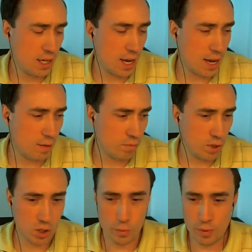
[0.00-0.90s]
Um,
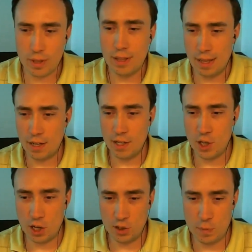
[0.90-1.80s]
so I'm going to
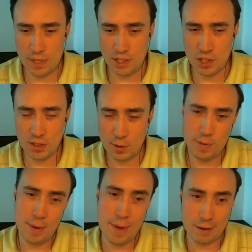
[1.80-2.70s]
talk a little bit, just a little
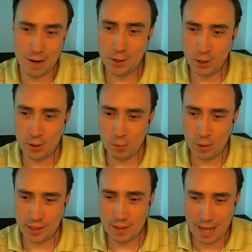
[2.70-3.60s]
bit of background on what,